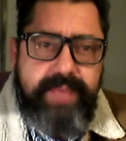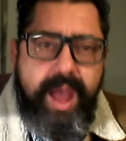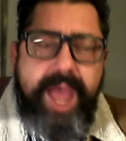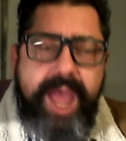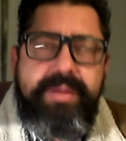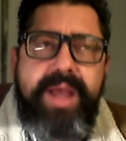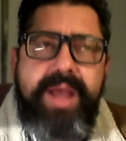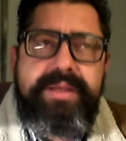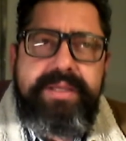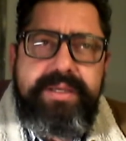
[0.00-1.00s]
I am an
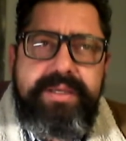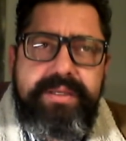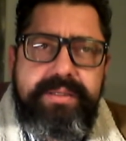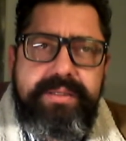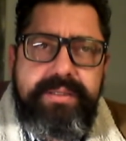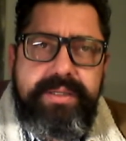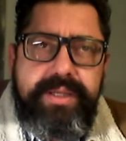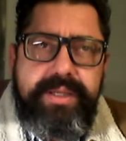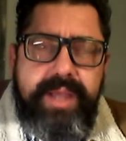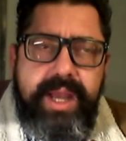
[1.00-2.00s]
idea.
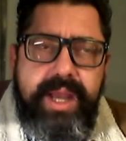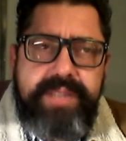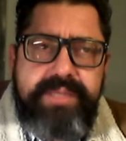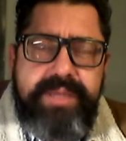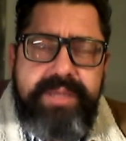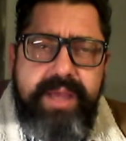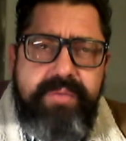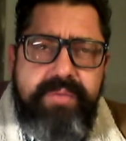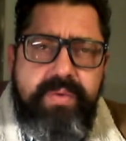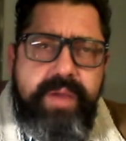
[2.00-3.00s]
And as I
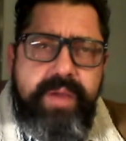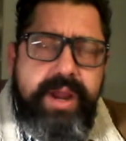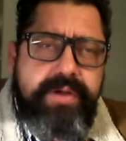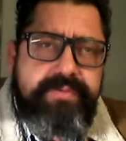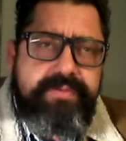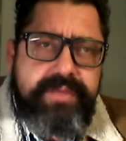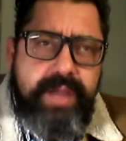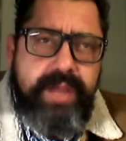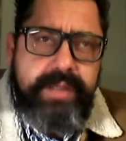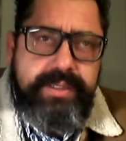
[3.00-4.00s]
become aware of the
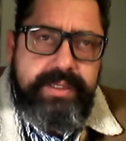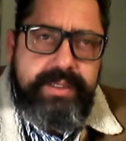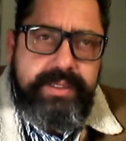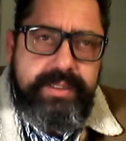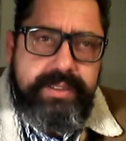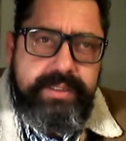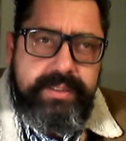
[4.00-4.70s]
idea,